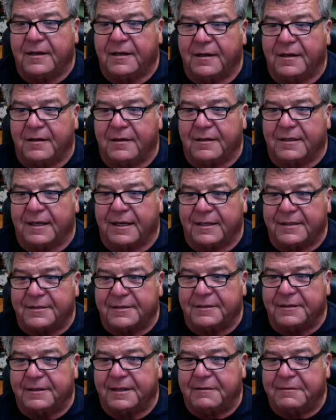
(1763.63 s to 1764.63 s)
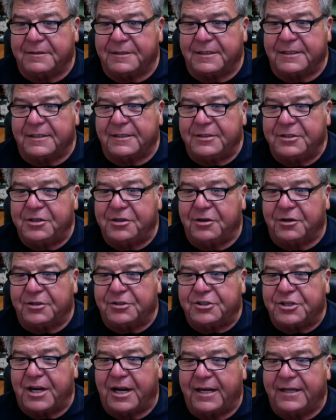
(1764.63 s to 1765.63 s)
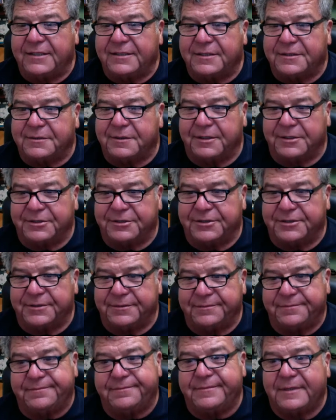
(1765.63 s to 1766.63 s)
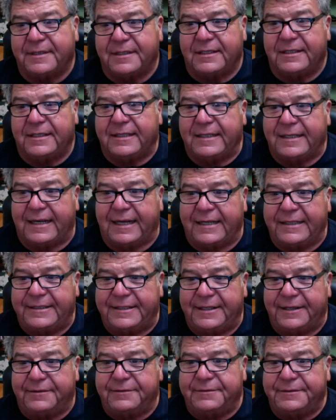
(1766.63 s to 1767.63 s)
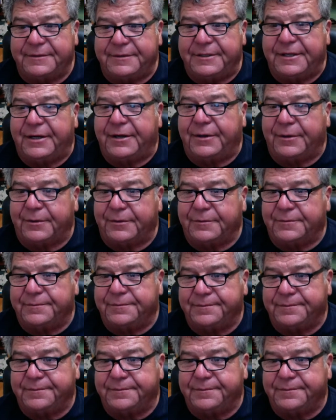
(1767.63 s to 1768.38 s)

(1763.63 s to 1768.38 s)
Okay, so that was a New York Giants question. I don't know.